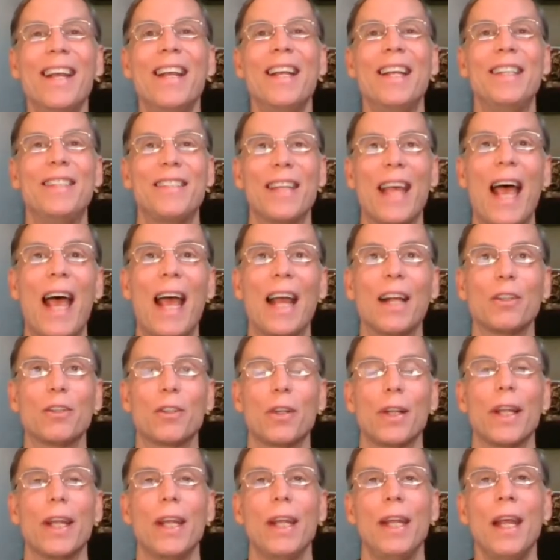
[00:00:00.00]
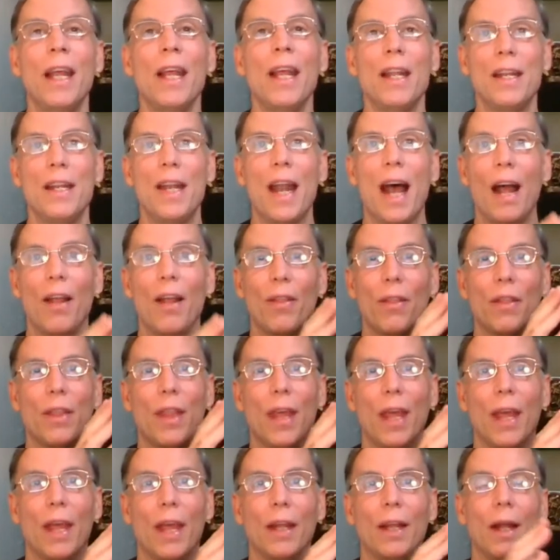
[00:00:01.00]
It's actually not
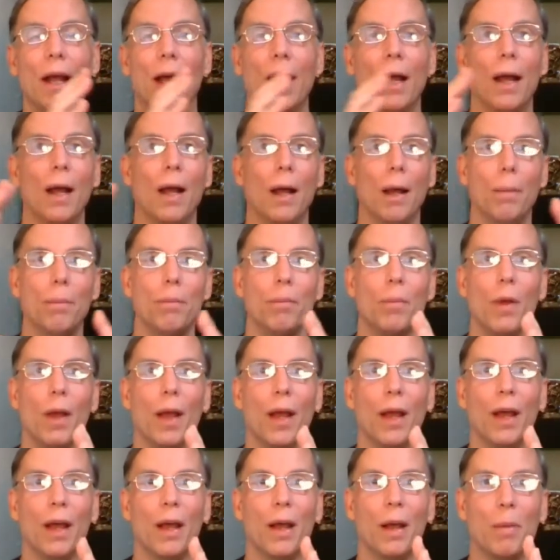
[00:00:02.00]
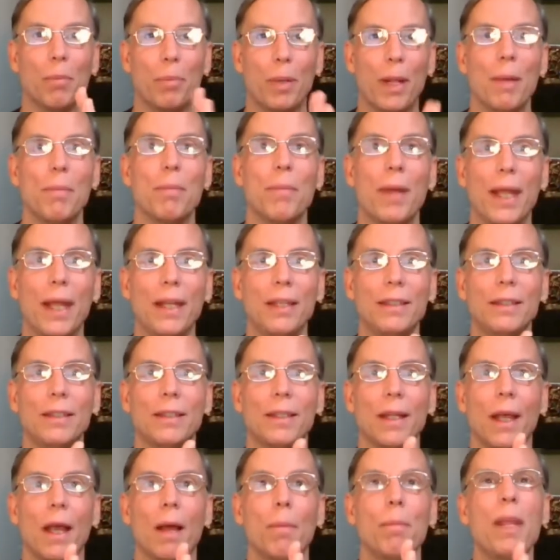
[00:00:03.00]
that um, uh, plant-based
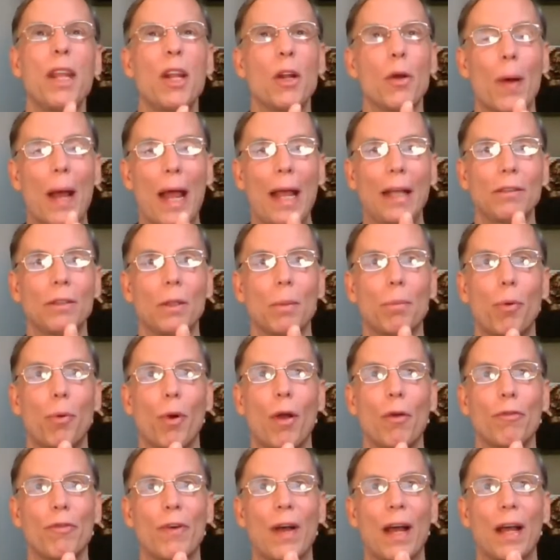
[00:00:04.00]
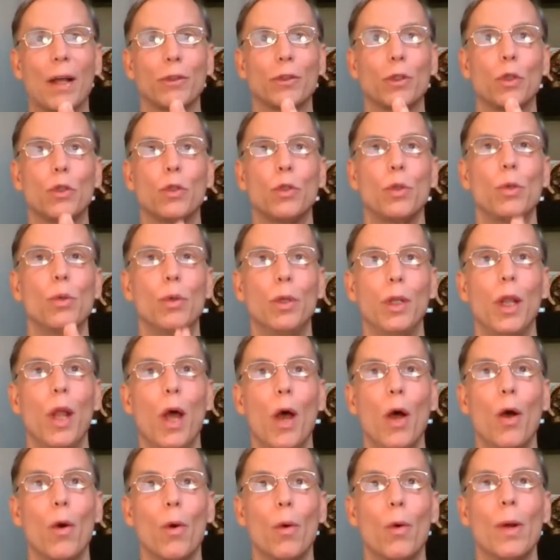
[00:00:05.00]
amino acid profiles are too
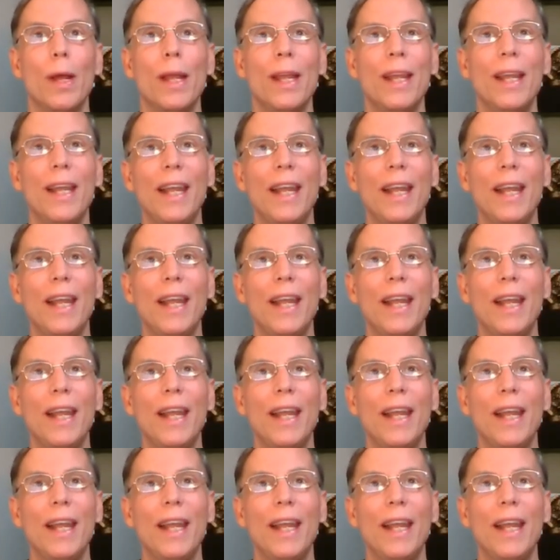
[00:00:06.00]
low.